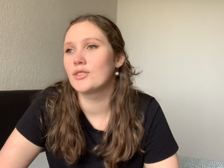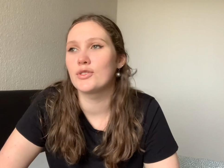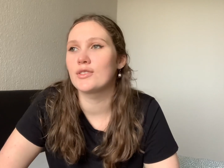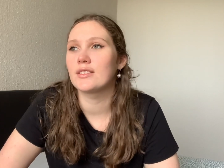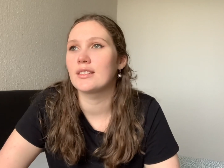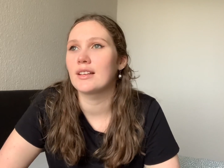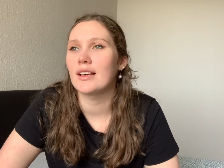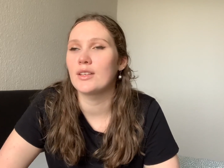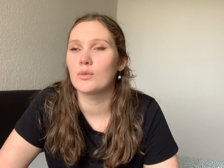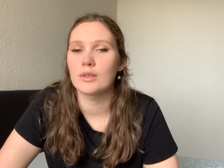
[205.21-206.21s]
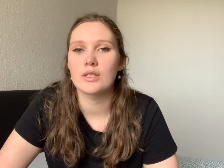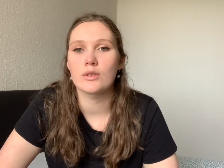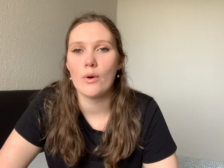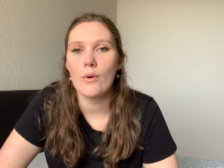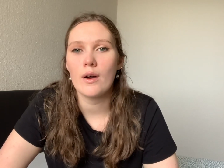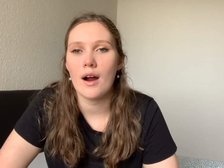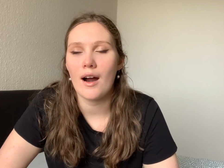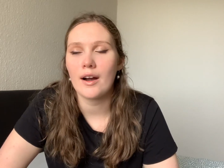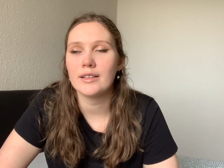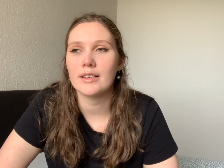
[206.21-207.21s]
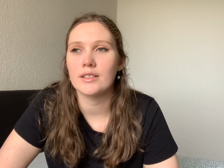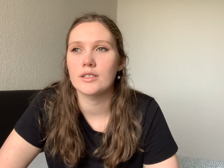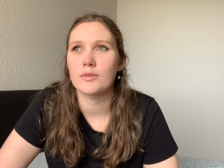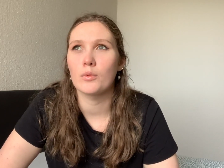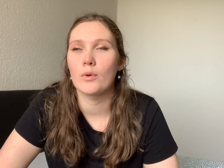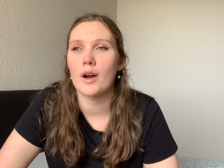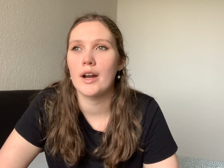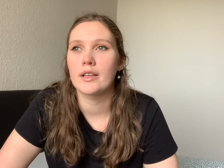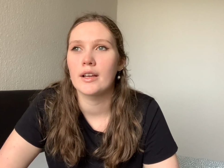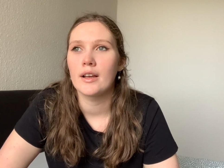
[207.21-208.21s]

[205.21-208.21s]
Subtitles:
just it was so hard. It's word